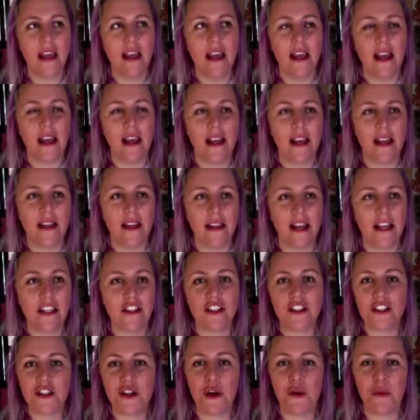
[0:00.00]
and I
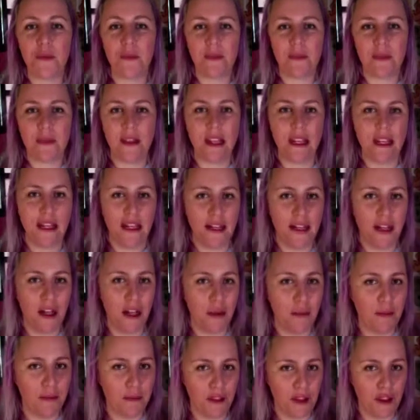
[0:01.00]
just hope that it
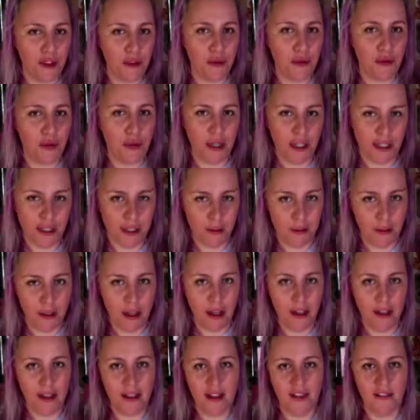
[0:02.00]
helps you as
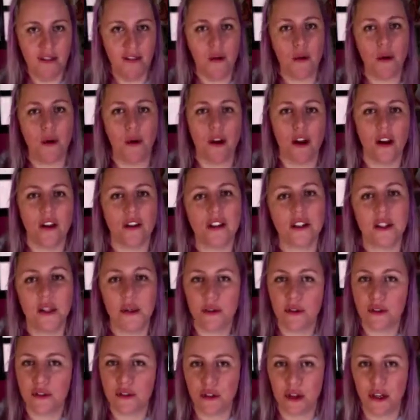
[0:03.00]
well if you are
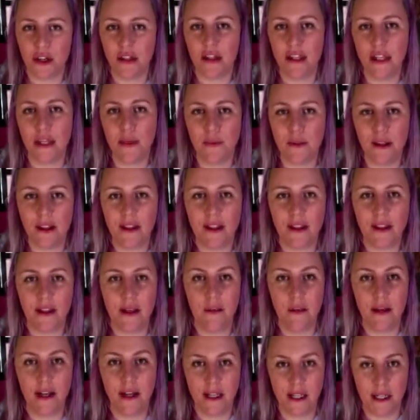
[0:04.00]
also struggling with
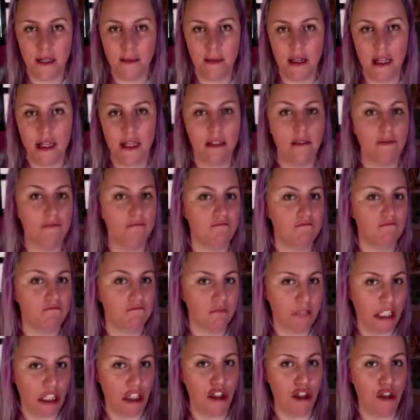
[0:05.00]
abandonment
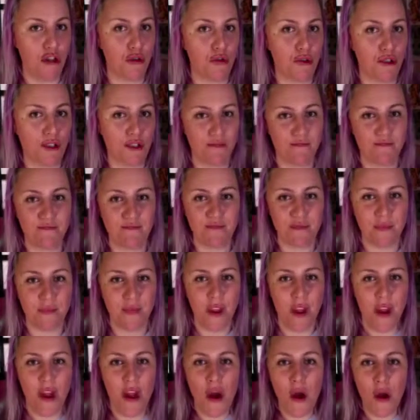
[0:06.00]
issues.
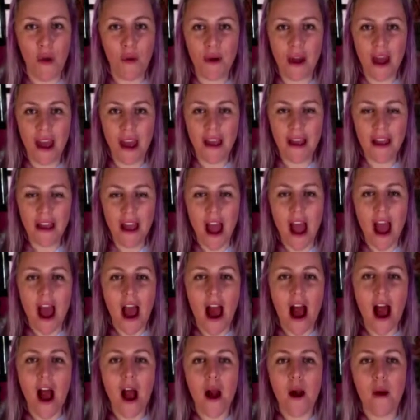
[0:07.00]
Okay,
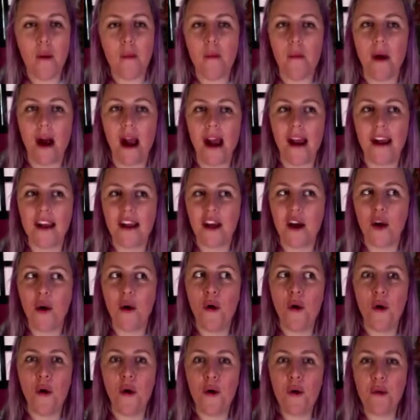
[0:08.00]
I
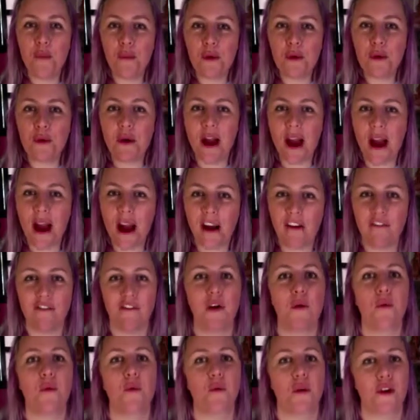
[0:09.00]
hope you have
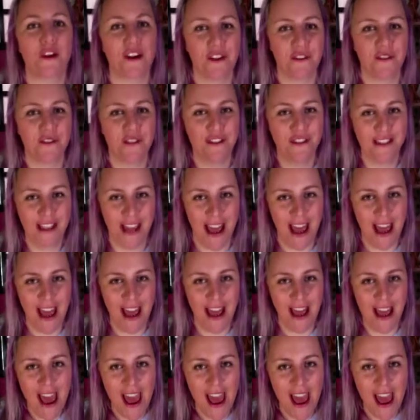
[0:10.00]
a wonderful day,